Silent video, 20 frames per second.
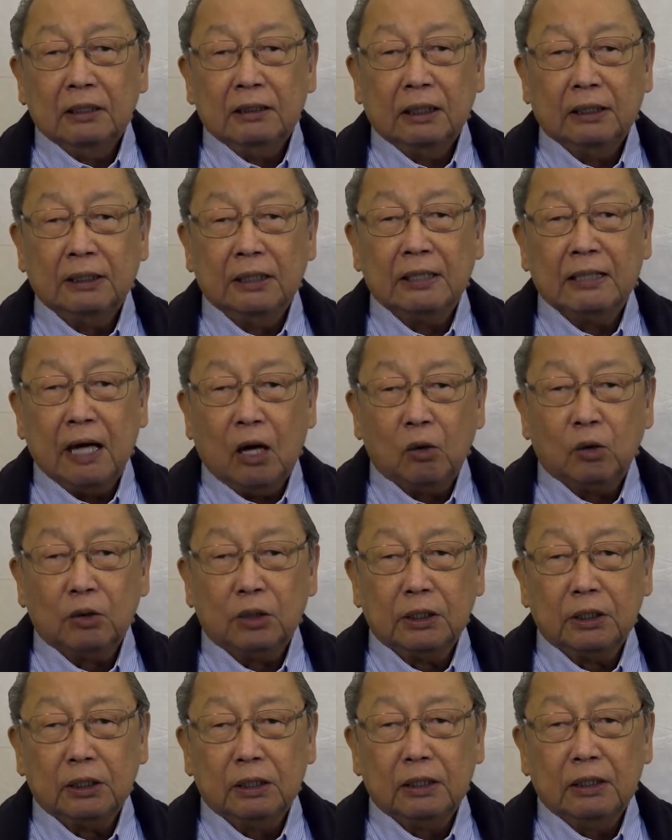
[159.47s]
that the
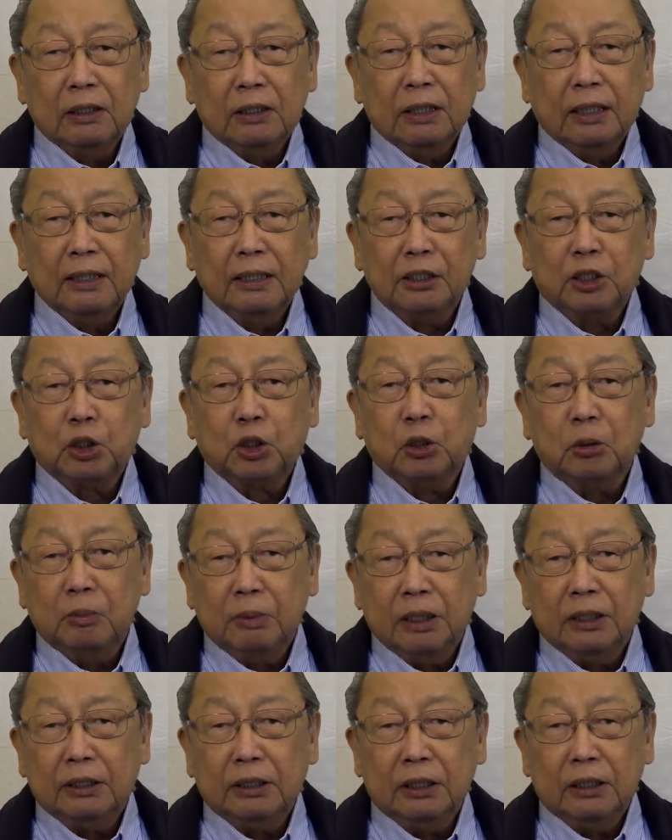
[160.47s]
Council and its
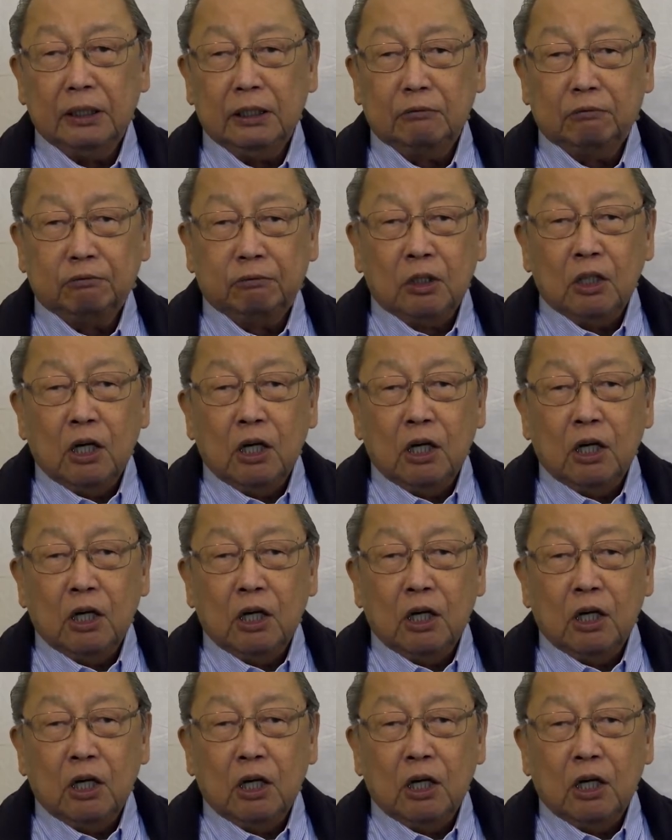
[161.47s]
Committee